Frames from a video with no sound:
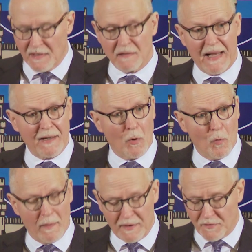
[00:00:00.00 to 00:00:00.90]
like a
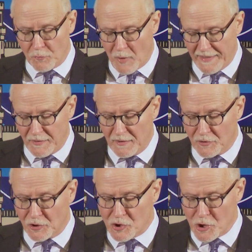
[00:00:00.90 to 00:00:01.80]
woman's right
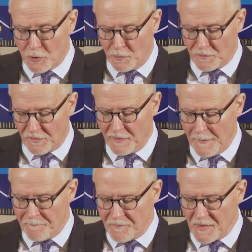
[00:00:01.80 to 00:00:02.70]
to choose,
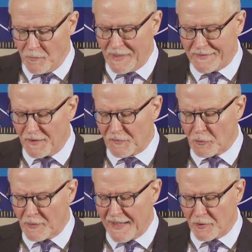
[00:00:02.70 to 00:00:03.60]
we
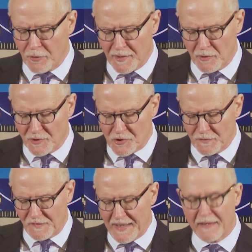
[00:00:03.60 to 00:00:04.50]
disagree on critical
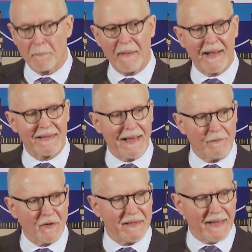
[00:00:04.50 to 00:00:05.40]
issues that impact
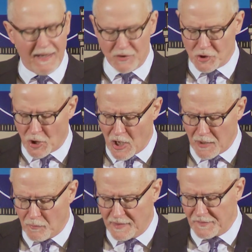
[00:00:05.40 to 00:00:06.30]
everyday
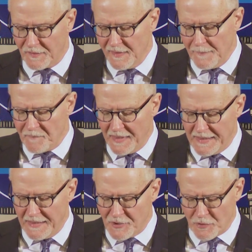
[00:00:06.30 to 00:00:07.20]
Chicagoans
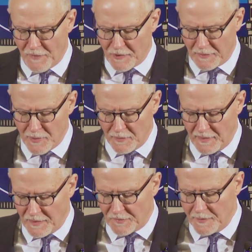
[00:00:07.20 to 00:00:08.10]
in each of our
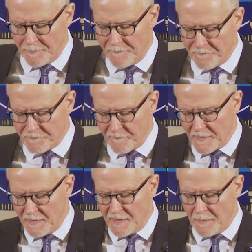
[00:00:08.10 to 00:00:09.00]
communities.
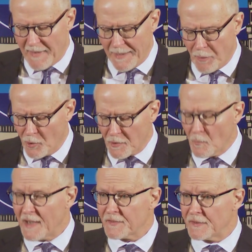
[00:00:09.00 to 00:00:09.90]
My opponent
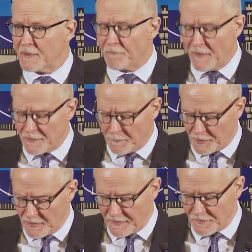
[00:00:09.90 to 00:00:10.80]
wants to defund the
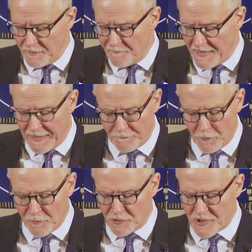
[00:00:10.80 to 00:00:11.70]
police and
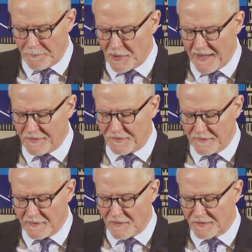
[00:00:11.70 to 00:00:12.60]
further jeopardize
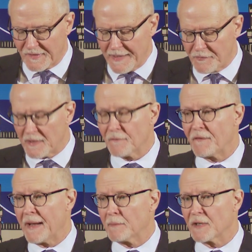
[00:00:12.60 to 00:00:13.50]
the safety of
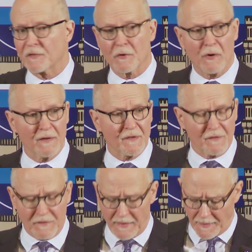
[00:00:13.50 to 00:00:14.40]
families across the
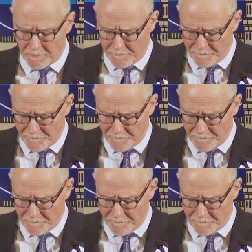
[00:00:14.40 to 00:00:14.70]
city.